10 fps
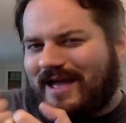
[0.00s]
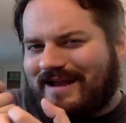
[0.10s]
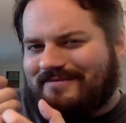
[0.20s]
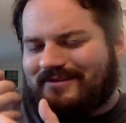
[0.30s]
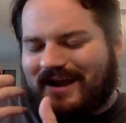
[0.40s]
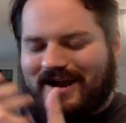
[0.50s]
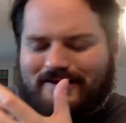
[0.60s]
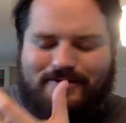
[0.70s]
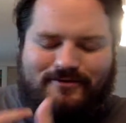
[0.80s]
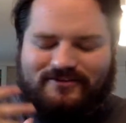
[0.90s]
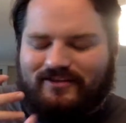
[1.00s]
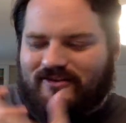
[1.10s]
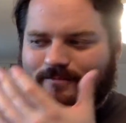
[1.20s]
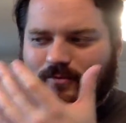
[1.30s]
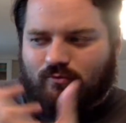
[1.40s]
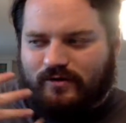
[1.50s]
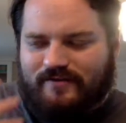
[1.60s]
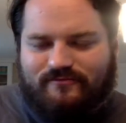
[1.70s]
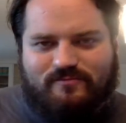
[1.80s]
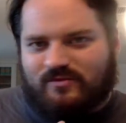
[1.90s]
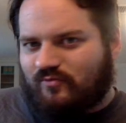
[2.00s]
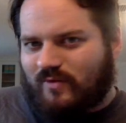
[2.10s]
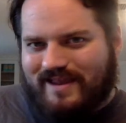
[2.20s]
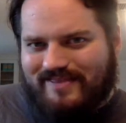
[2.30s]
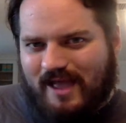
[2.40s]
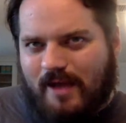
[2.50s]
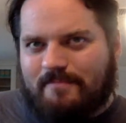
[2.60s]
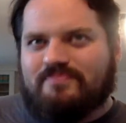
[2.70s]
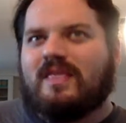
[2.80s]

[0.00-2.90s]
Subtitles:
that kind of sets up a rift between them.